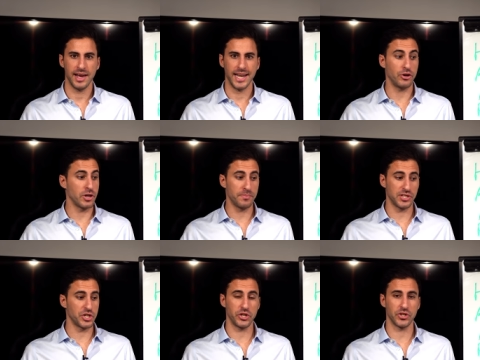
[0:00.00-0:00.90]
And you can
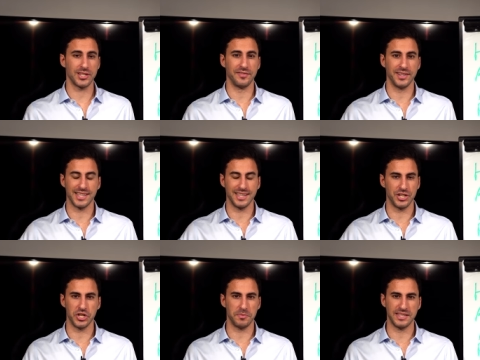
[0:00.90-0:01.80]
position yourself as a
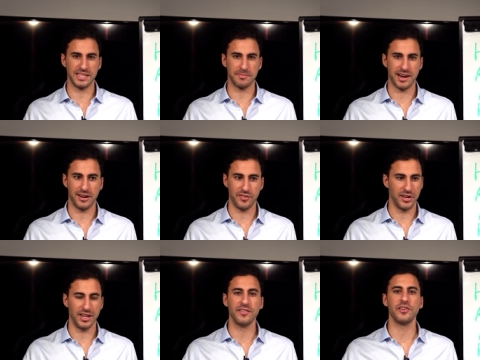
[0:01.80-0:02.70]
legit business buyer if
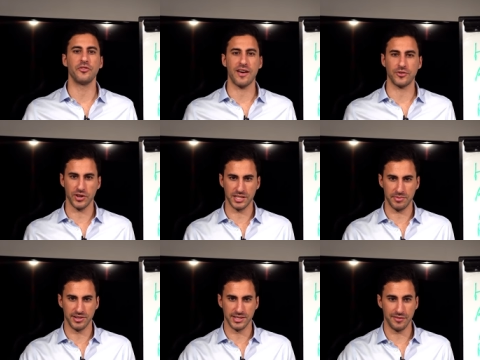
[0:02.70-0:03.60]
you, even if you have no
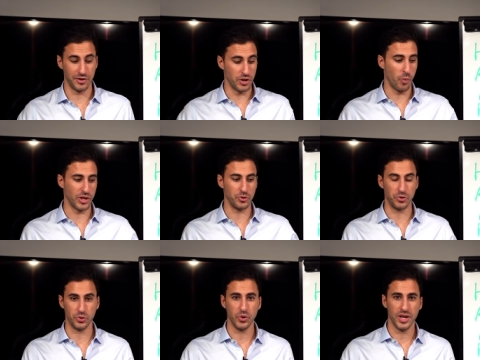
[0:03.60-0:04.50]
experience, if you know what to
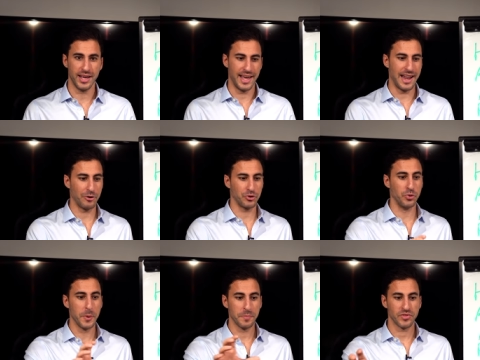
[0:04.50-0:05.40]
do and how
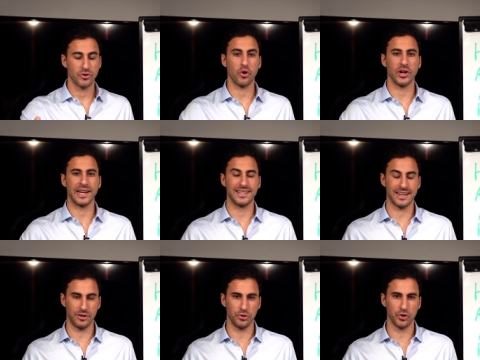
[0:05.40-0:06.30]
to talk
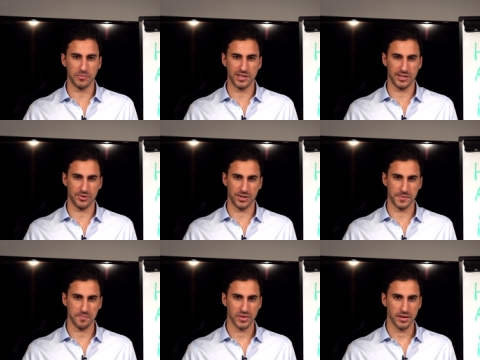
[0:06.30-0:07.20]
exactly to those business owners.